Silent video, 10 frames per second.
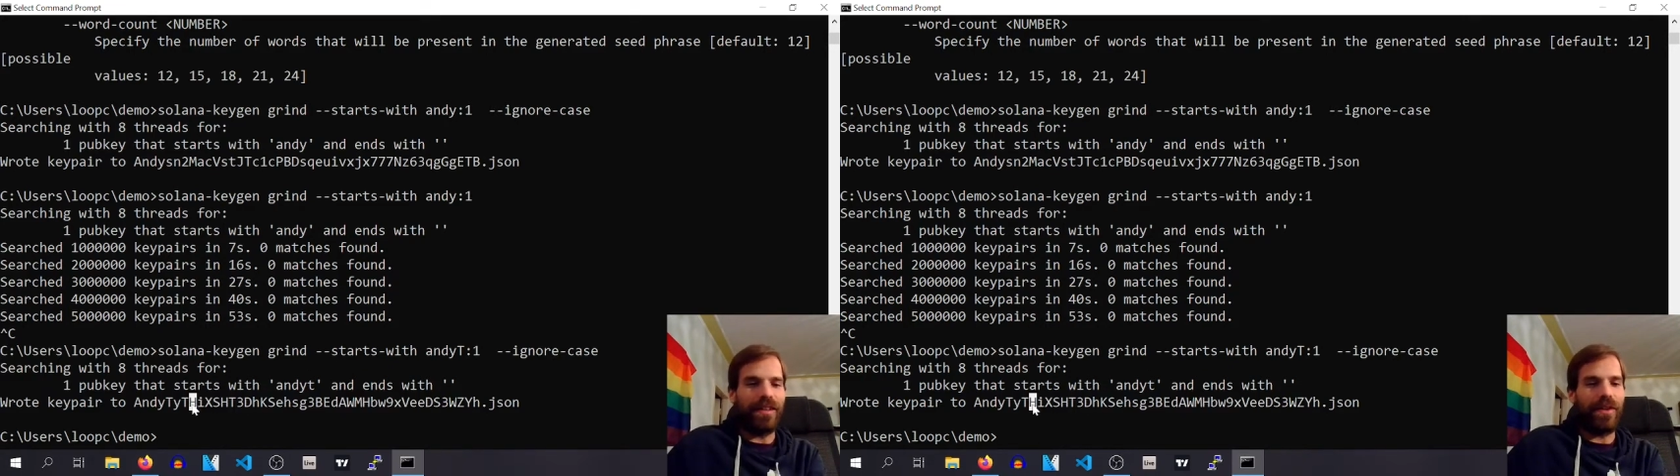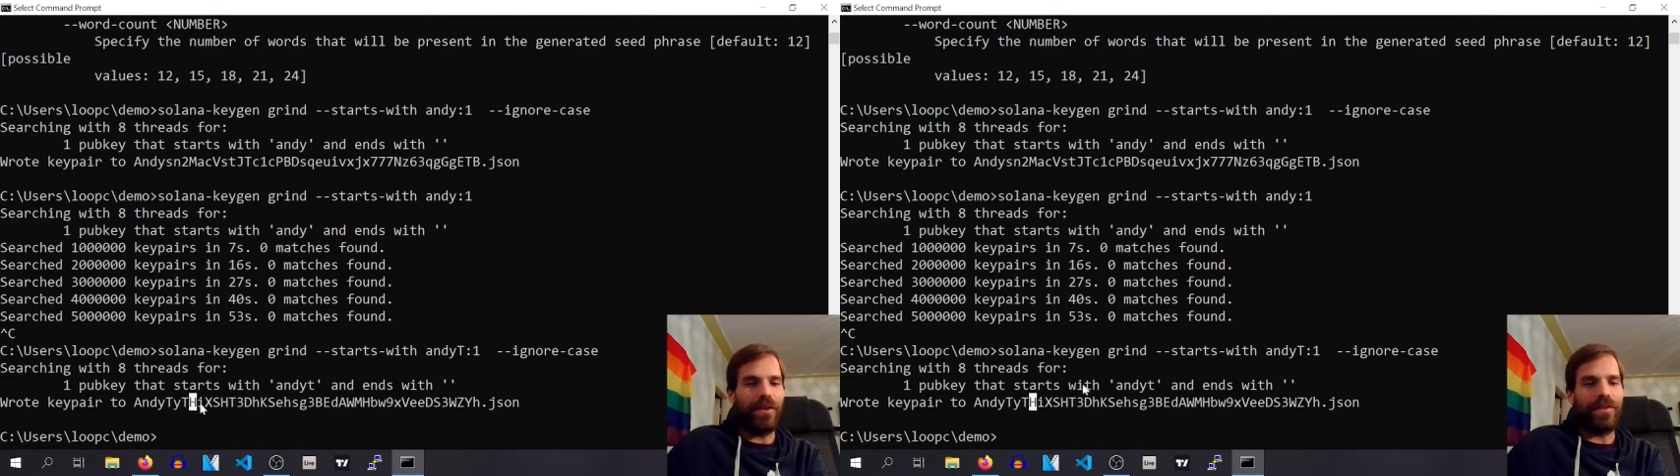
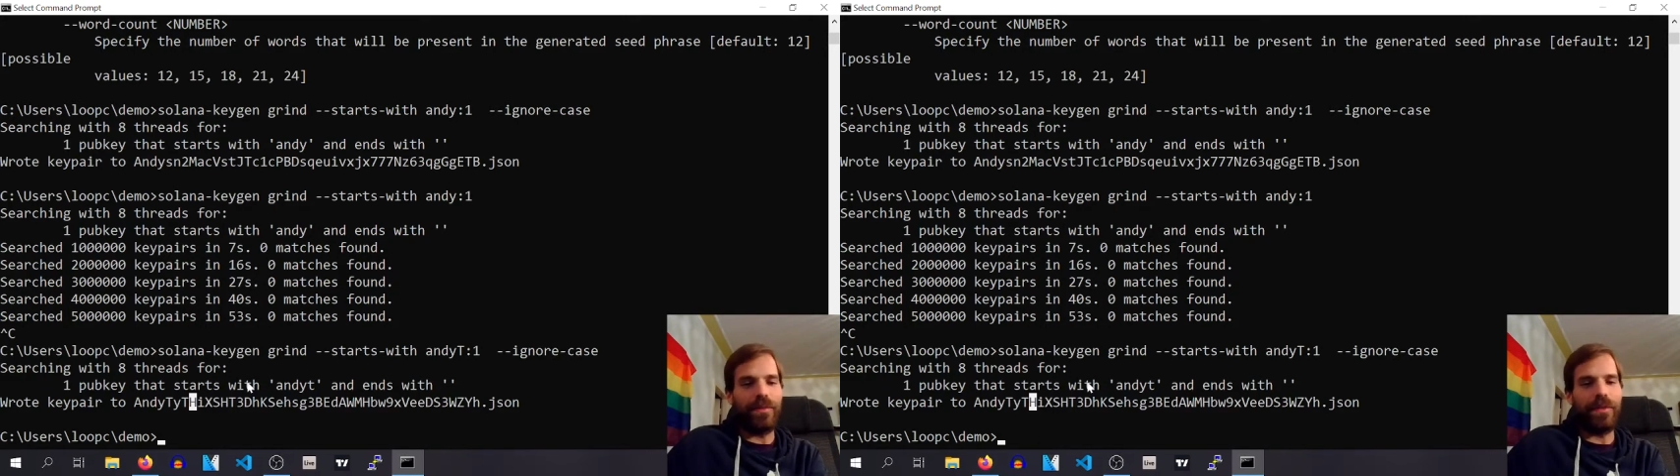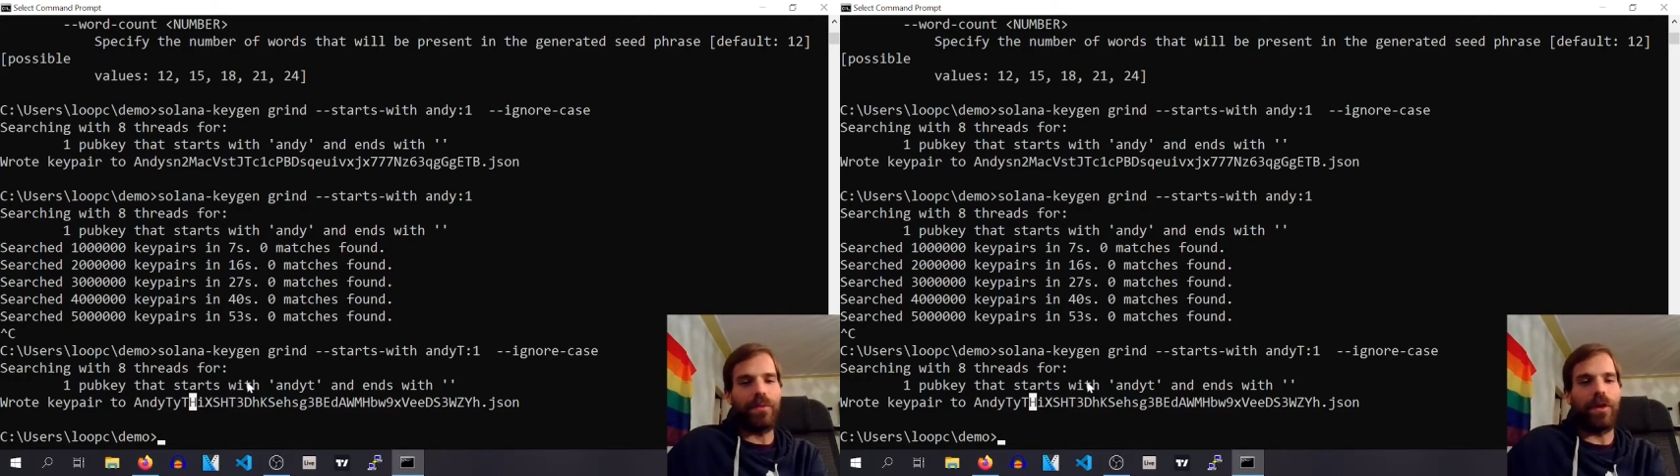concept
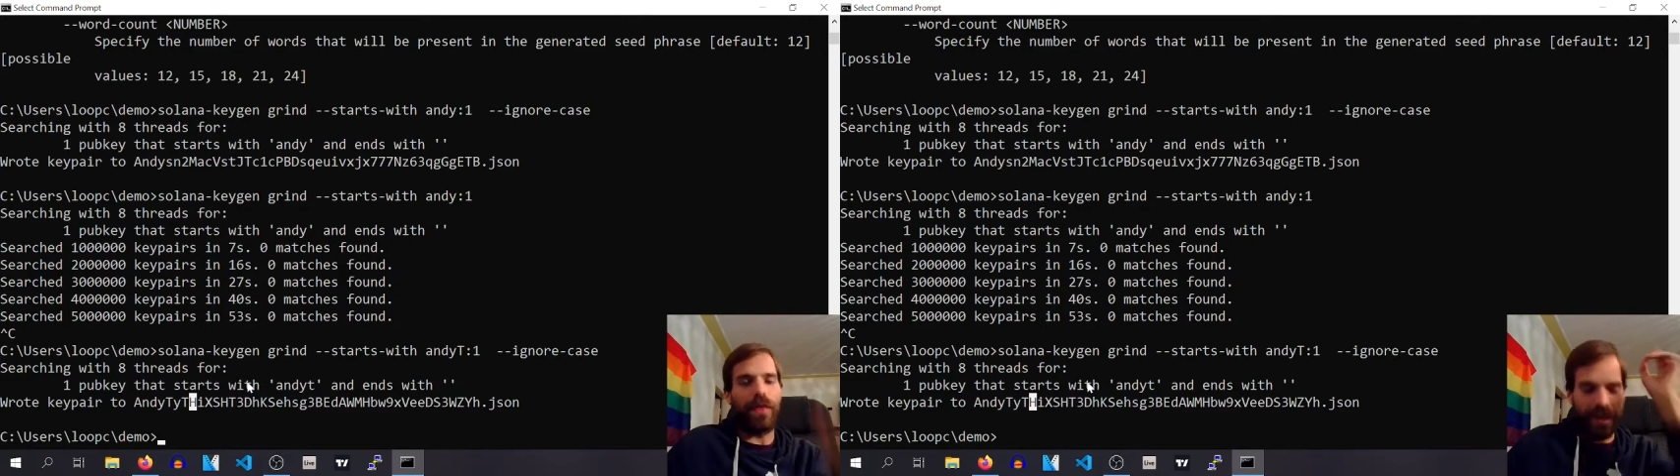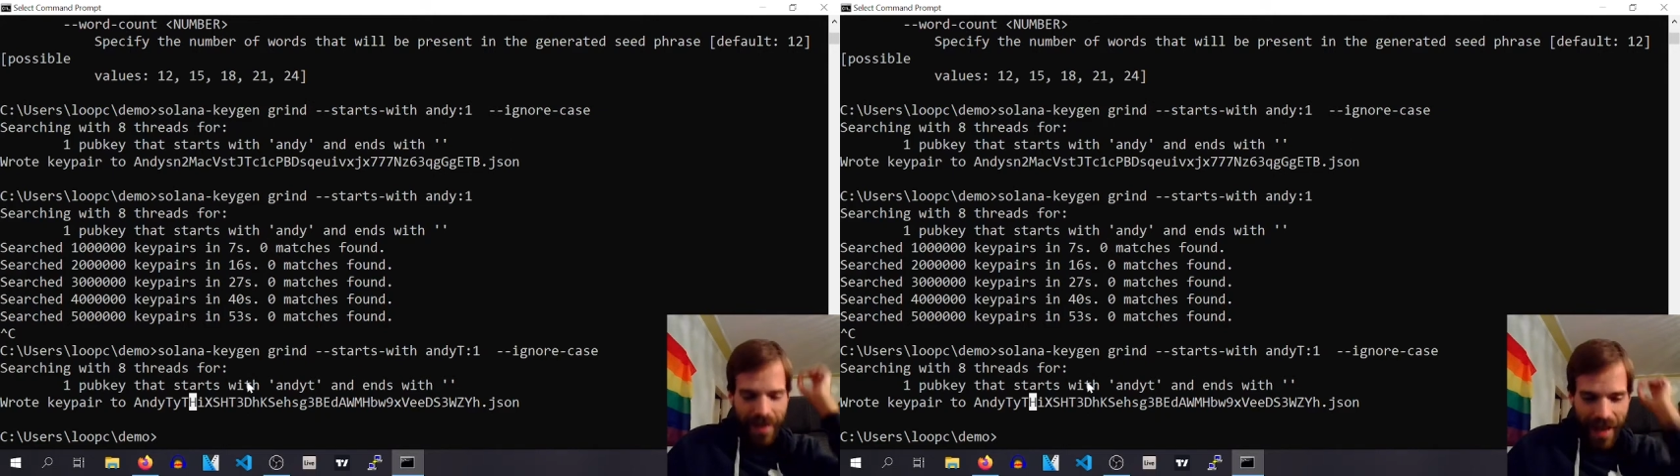is
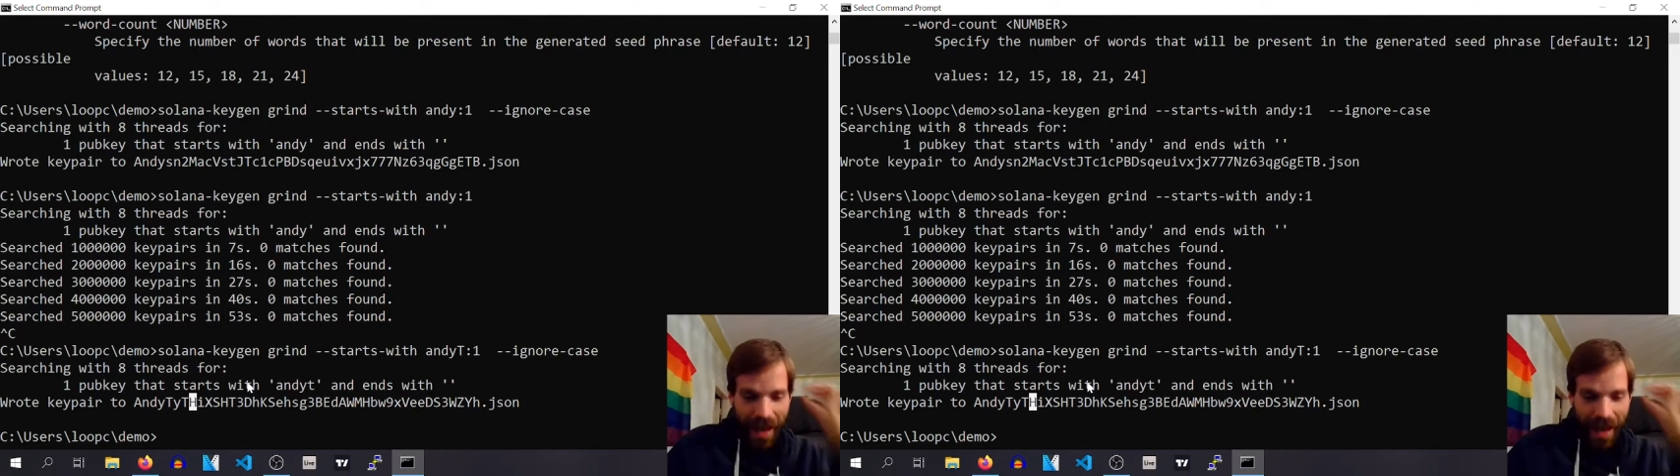worthless.